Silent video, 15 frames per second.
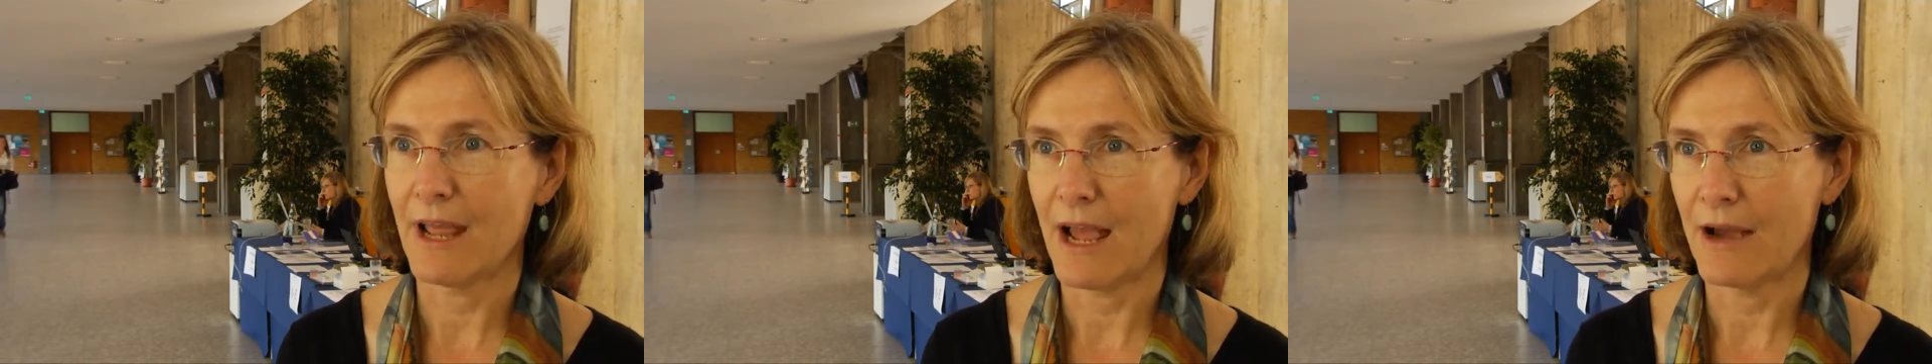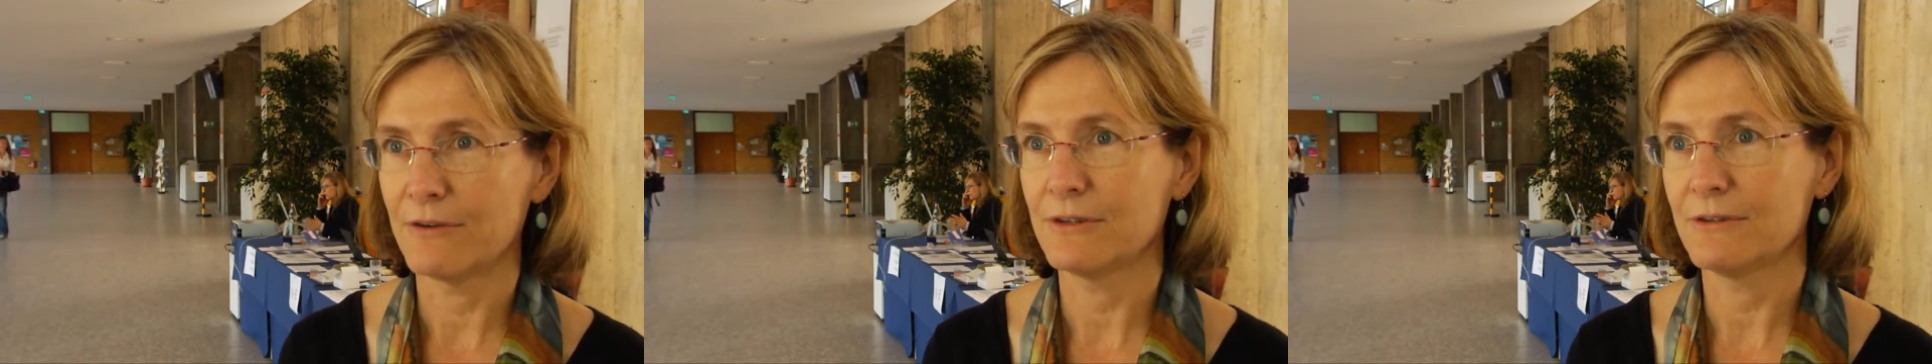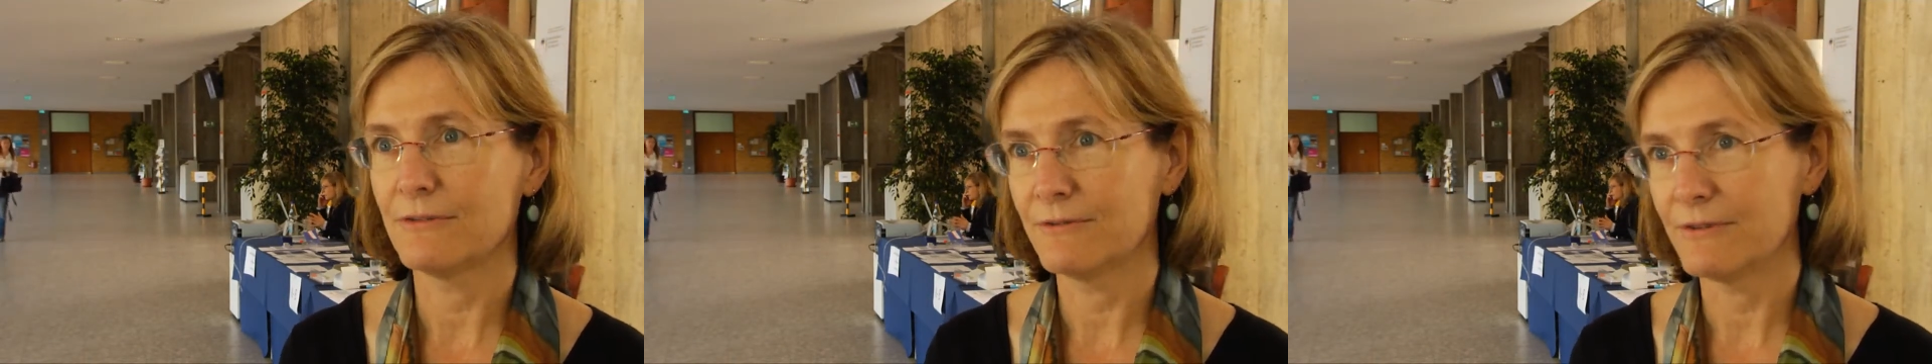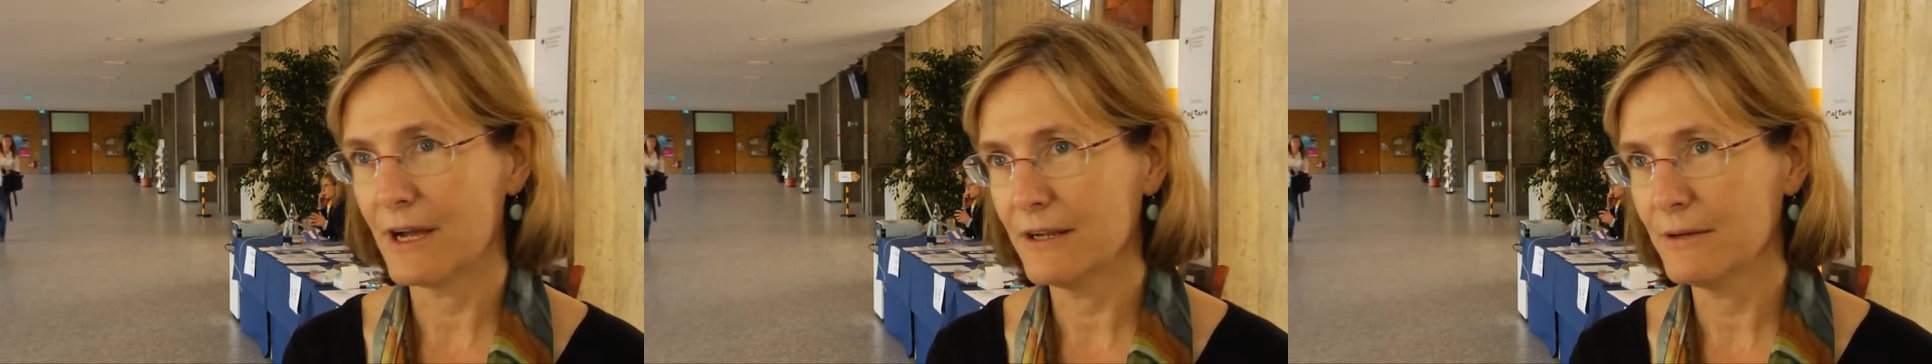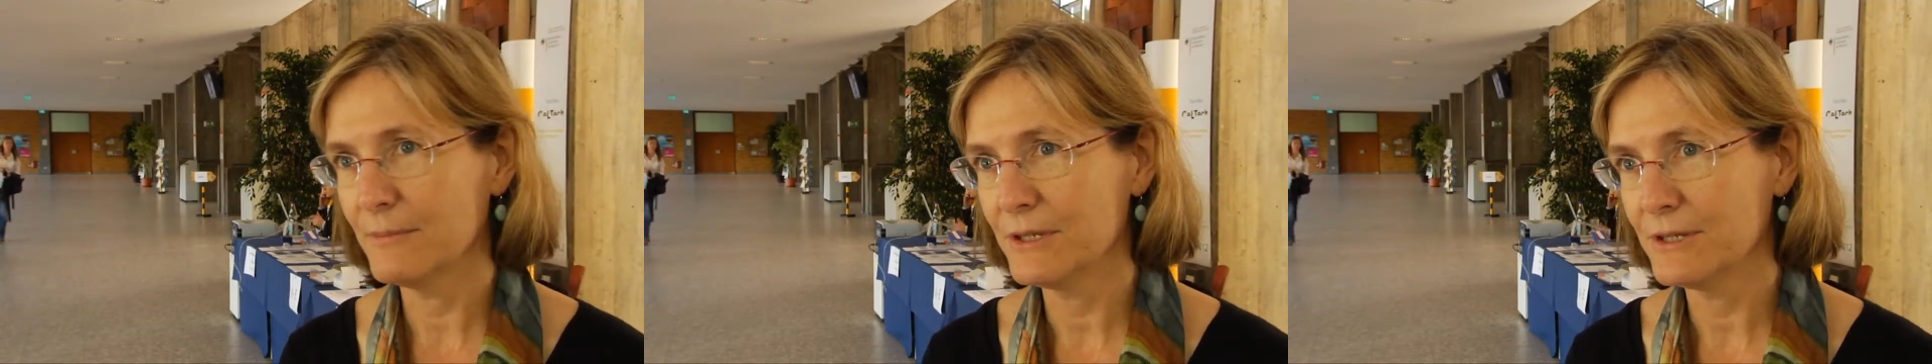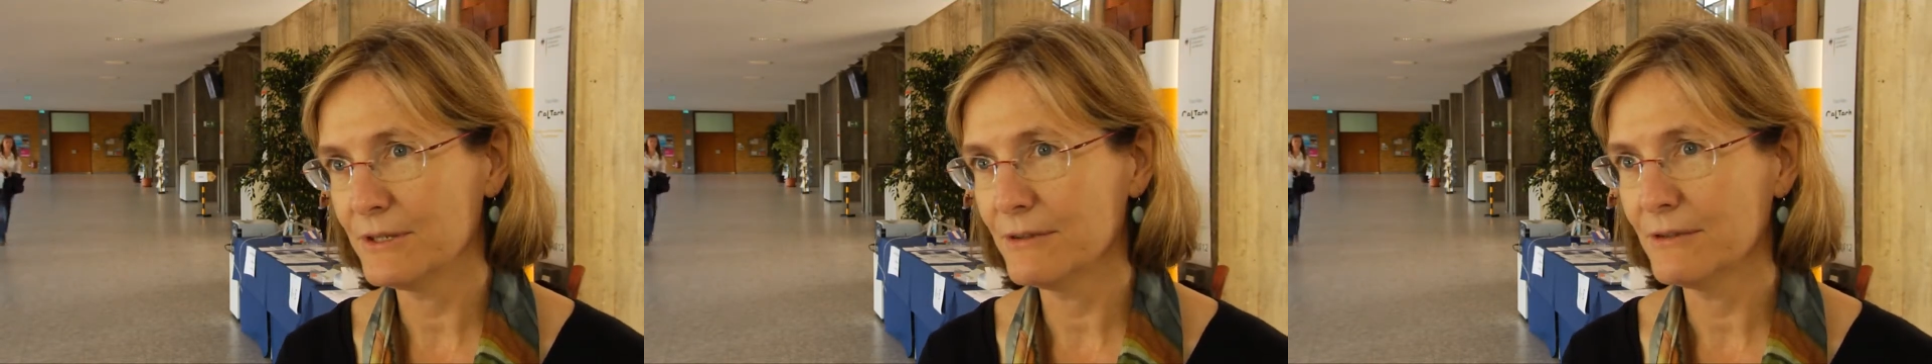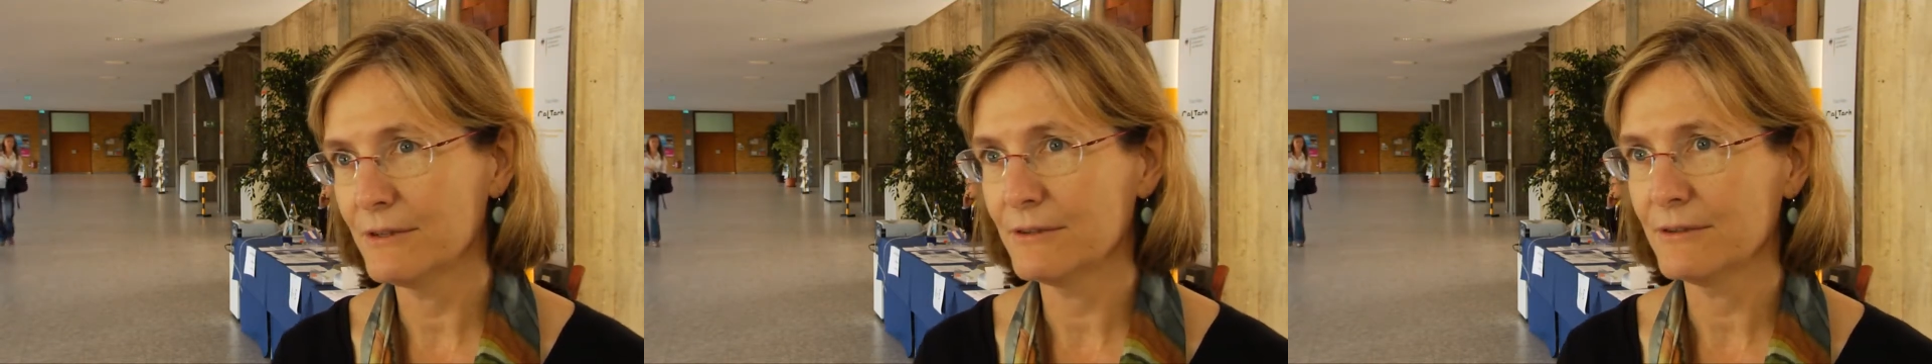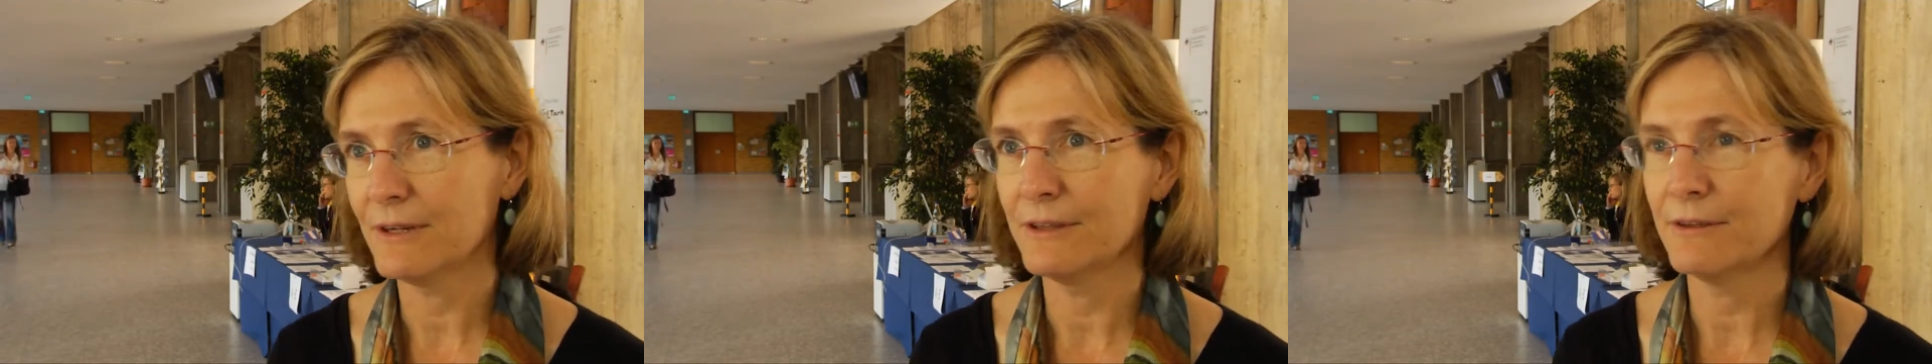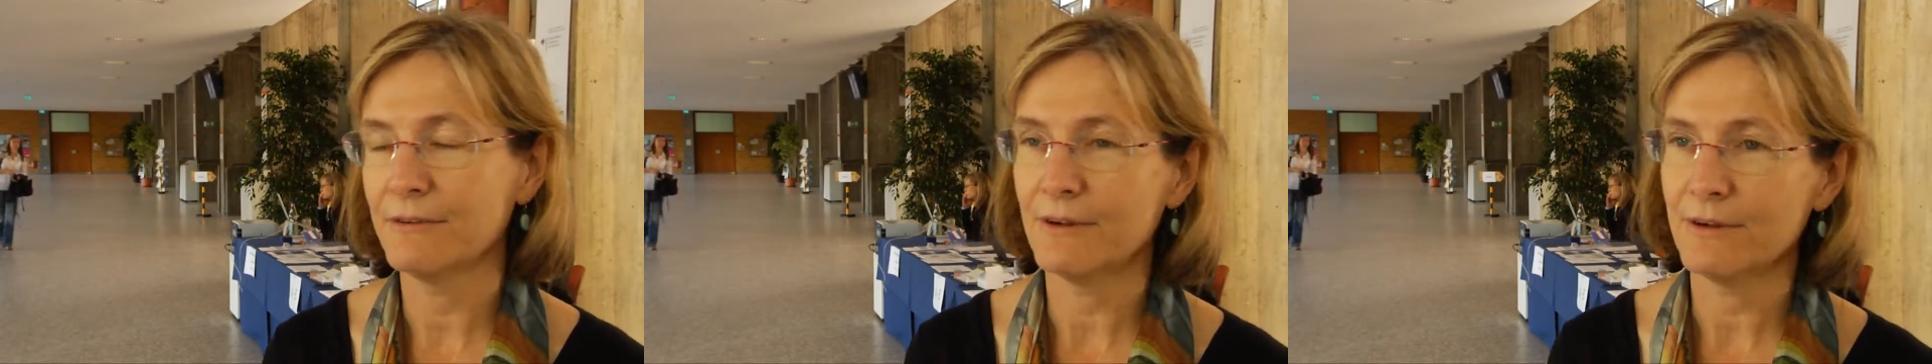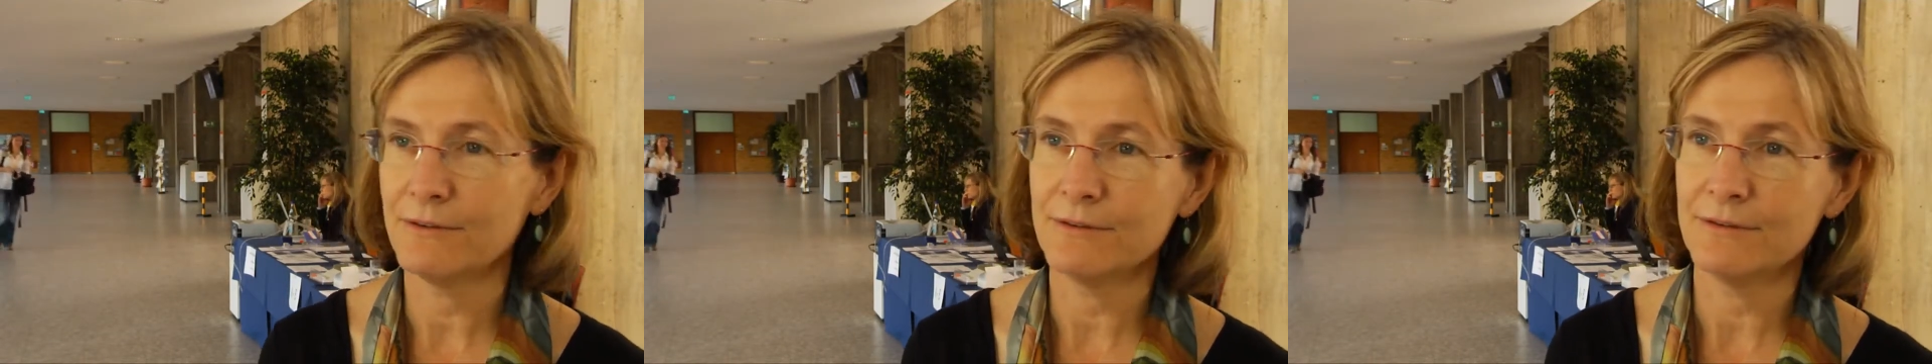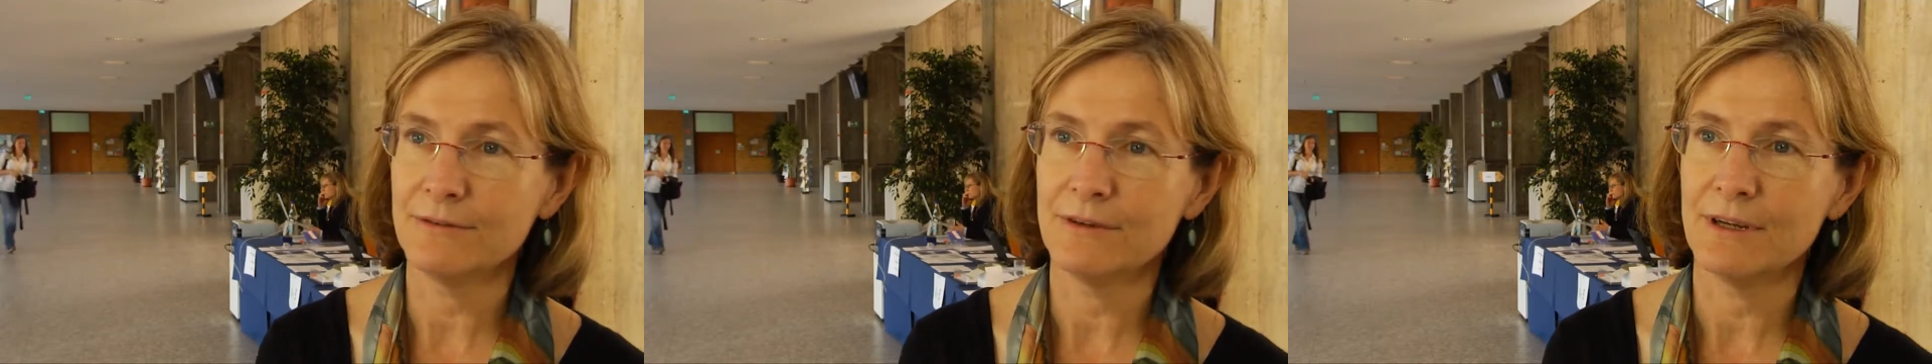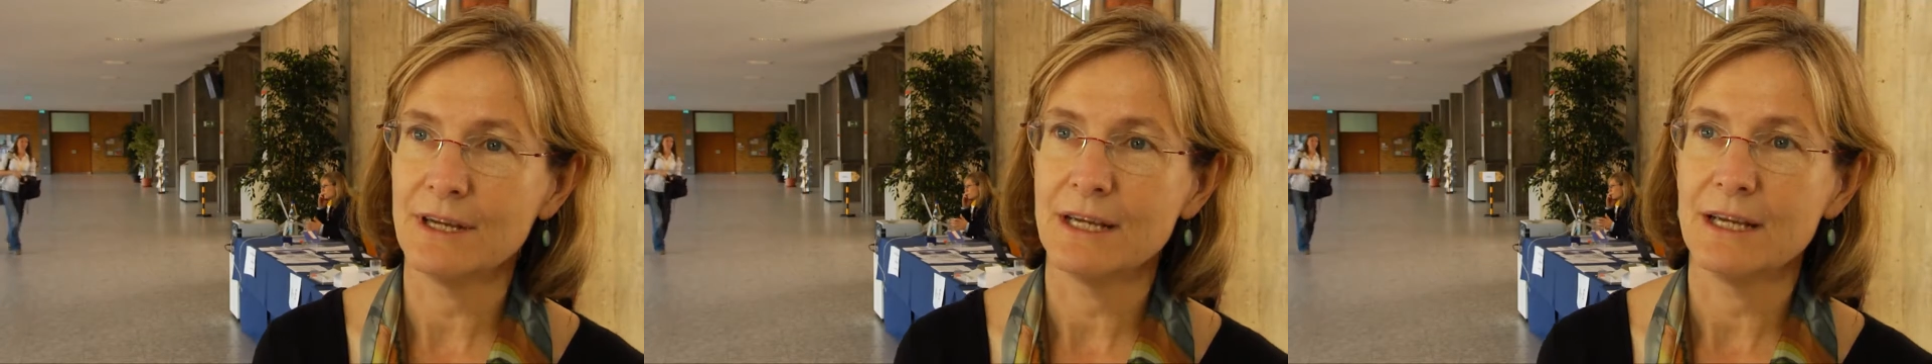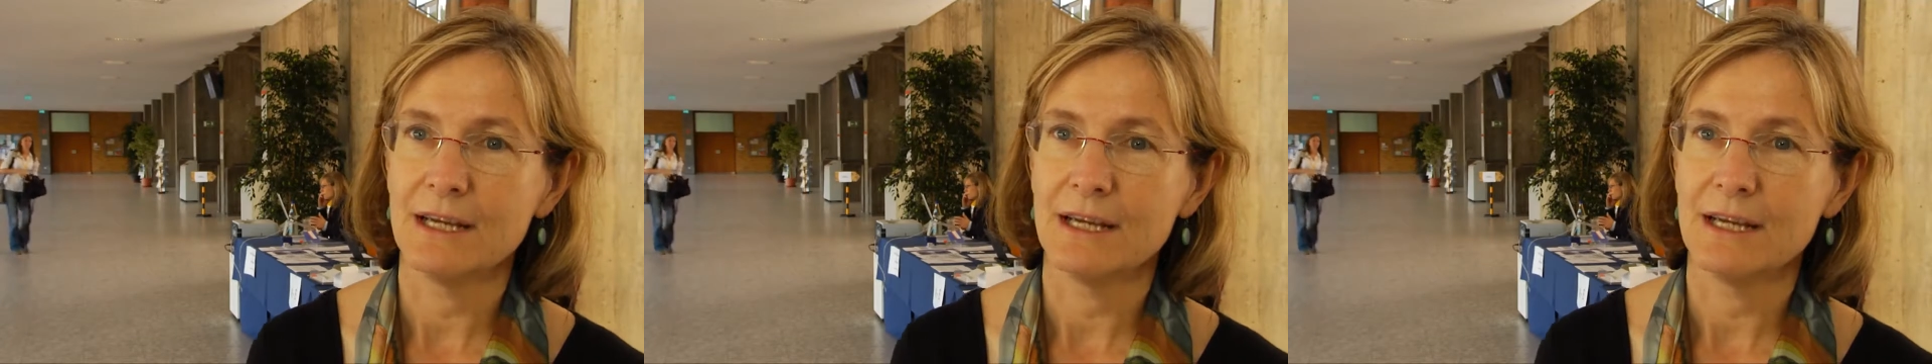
how to find material on their own,